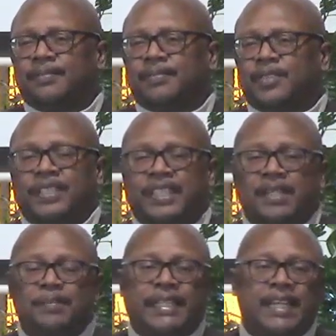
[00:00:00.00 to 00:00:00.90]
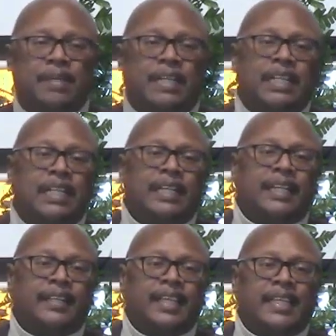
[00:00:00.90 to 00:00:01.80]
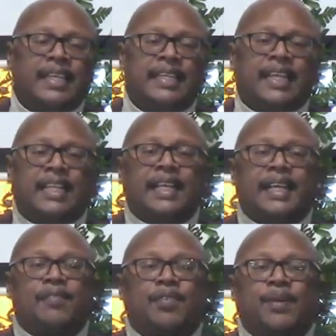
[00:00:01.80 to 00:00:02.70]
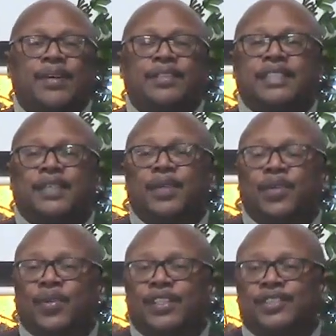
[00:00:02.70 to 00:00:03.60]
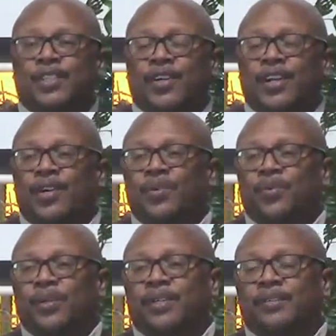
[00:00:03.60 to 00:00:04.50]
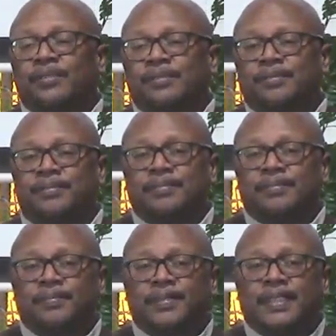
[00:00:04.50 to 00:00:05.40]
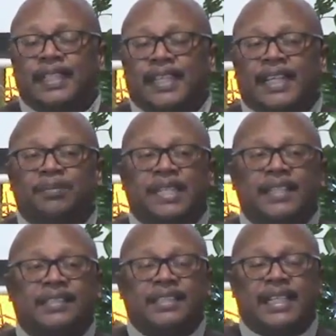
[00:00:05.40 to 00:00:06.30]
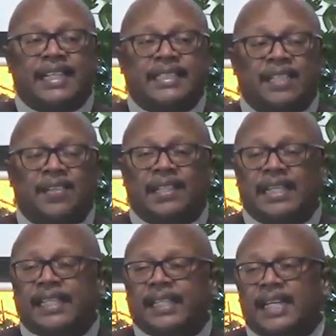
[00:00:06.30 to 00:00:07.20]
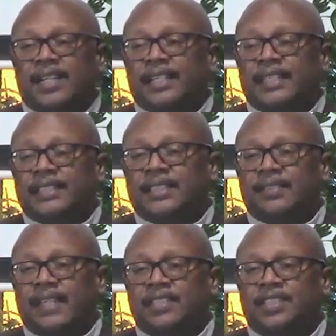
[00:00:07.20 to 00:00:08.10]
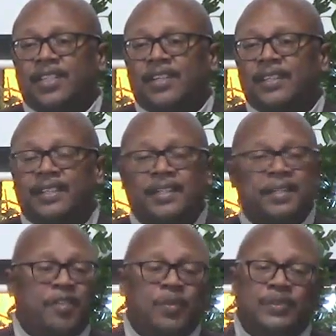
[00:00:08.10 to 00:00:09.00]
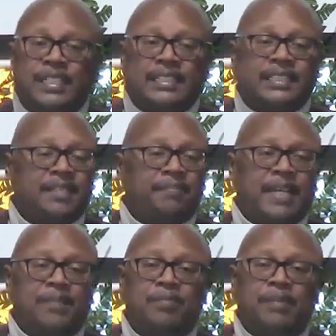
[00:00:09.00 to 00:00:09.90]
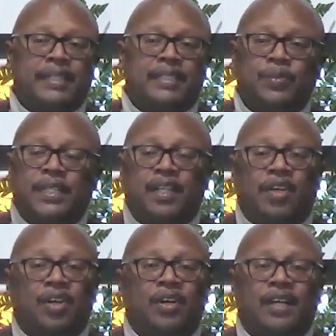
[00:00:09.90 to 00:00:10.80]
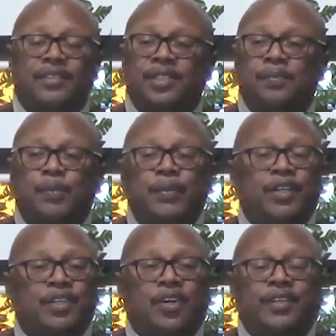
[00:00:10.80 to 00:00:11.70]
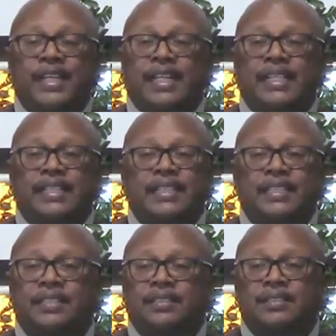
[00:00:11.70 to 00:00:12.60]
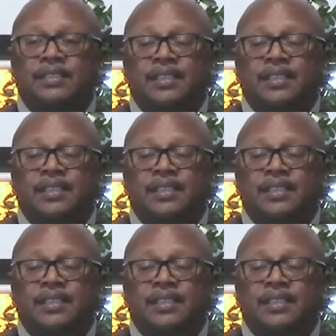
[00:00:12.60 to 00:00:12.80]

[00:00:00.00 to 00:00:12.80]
So then it became a clique. And then that clique after a while said, we're going to go ahead and start our own work. And I'm sad to say, that's how a lot of congregations have gotten started. Folks, that's not Bible-based. We got to call, I told people, we got to call that like it is.